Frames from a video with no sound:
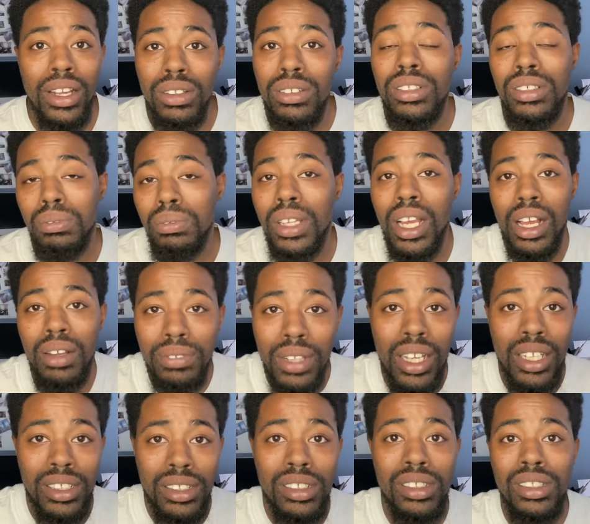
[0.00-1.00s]
Sometimes,
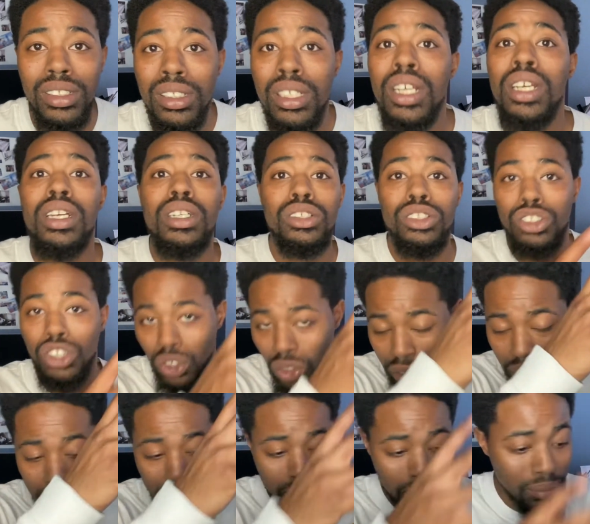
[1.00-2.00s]
honestly, certain
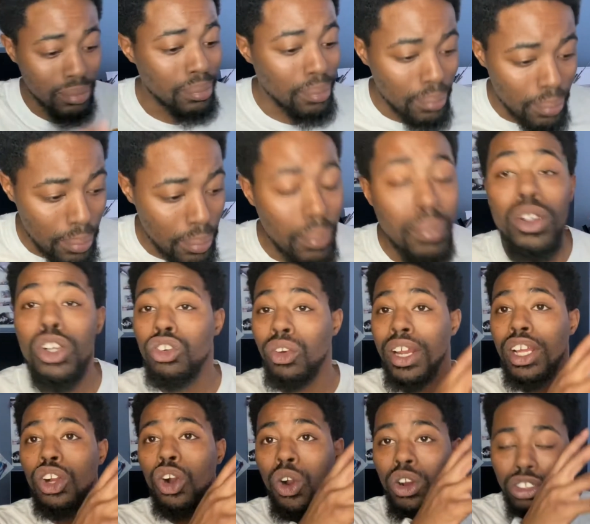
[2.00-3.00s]
credit
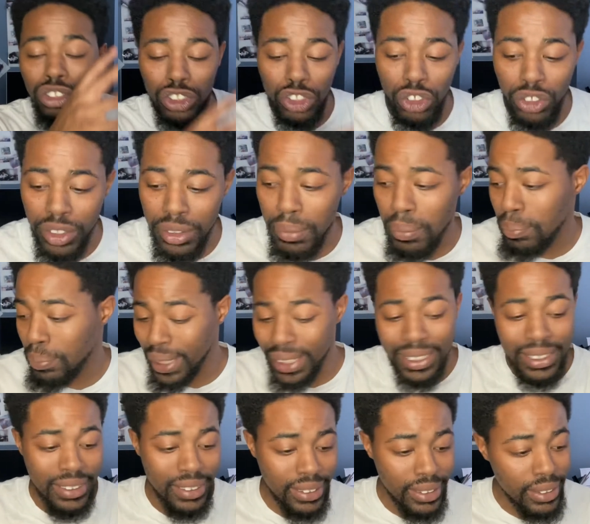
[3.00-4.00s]
cards, certain
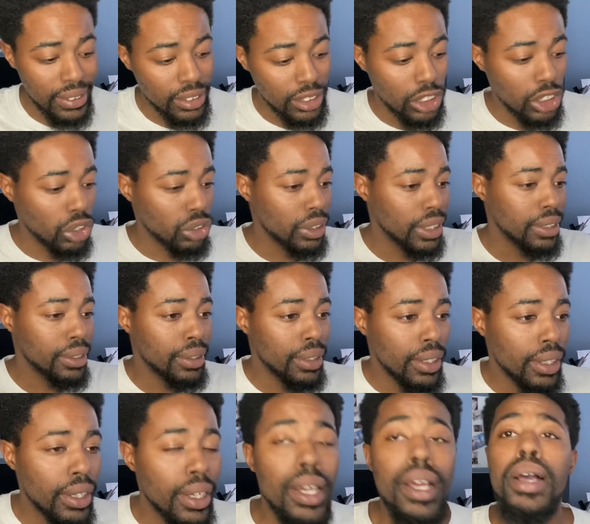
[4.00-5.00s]
businesses, certain
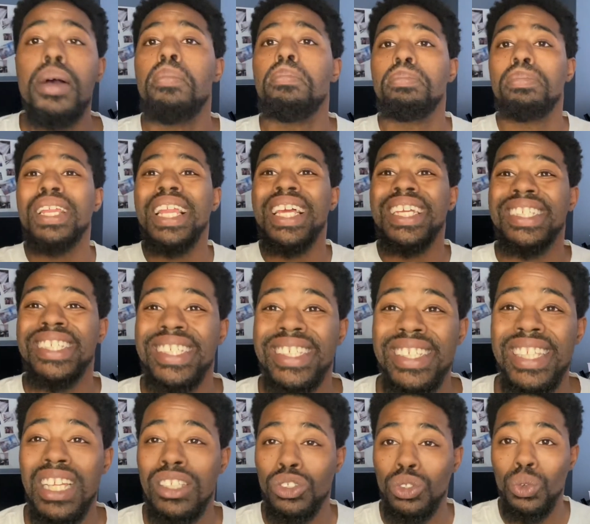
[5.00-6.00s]
places
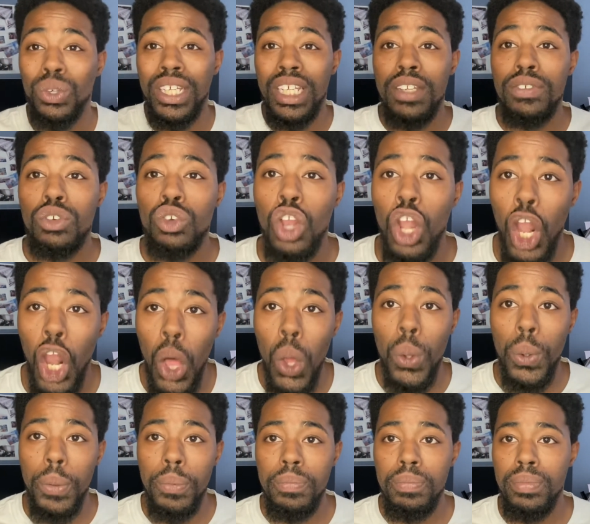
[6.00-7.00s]
that's going to give you a
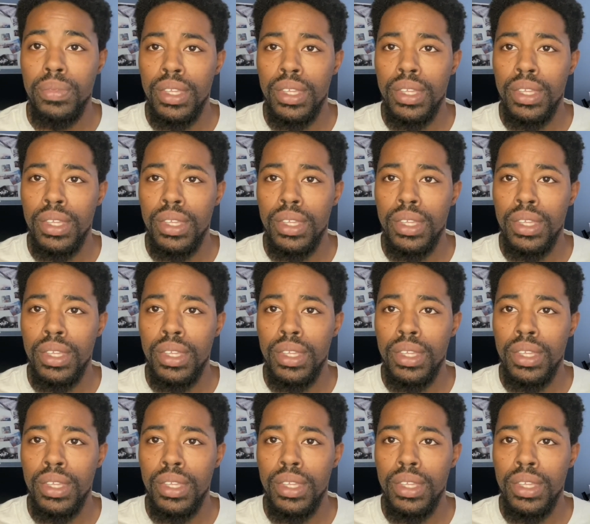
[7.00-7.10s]
loan.